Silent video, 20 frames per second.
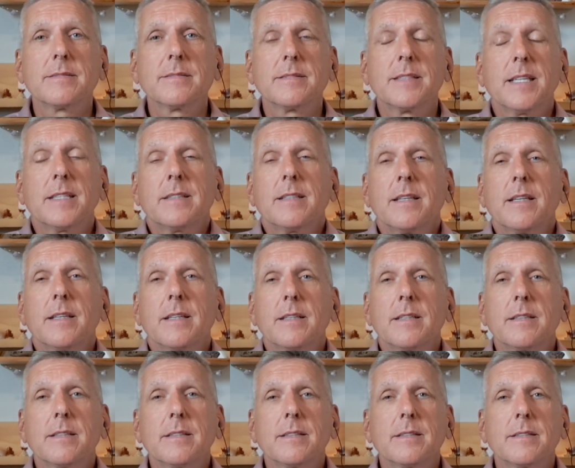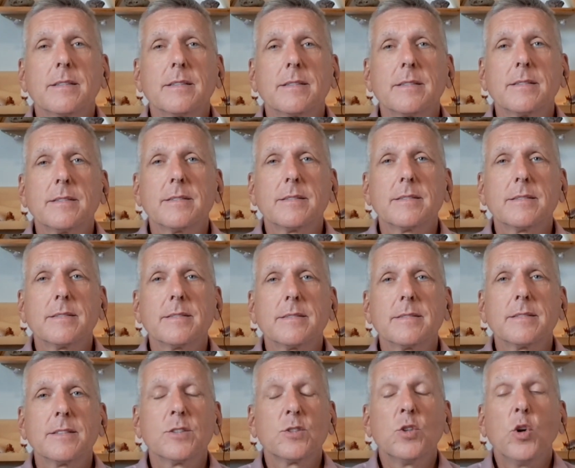That's it.
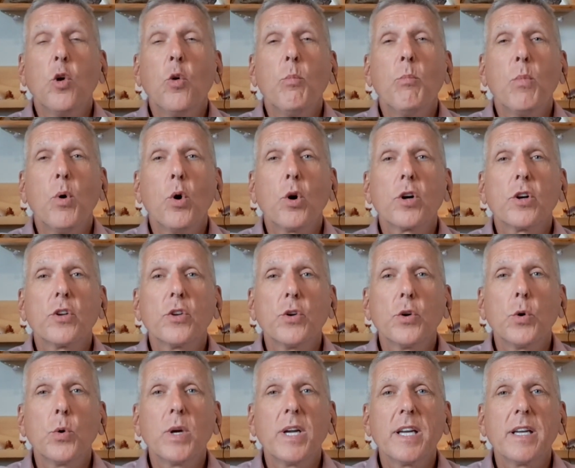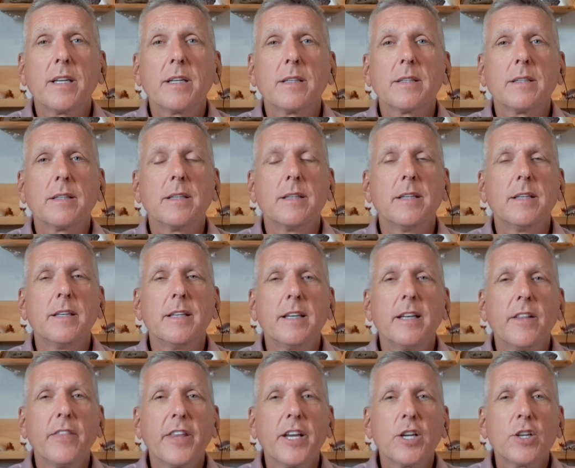There's no more to it.
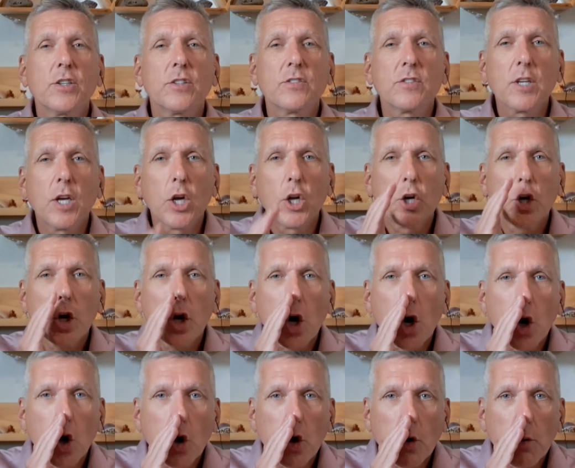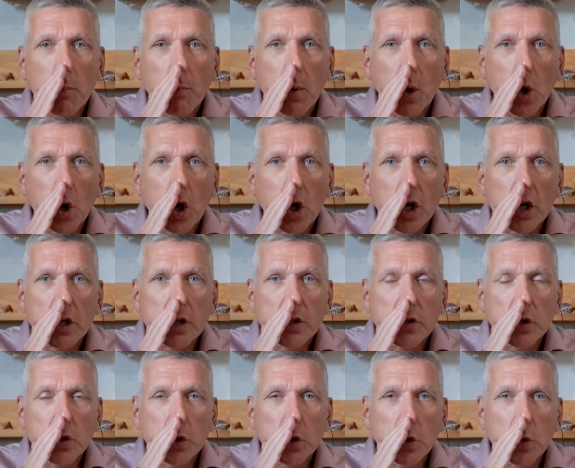There's no more to
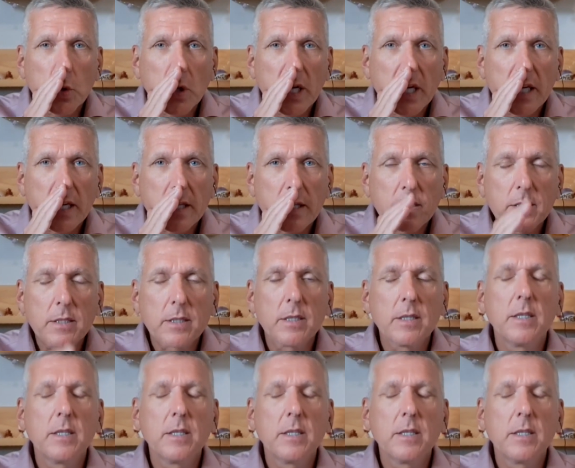it.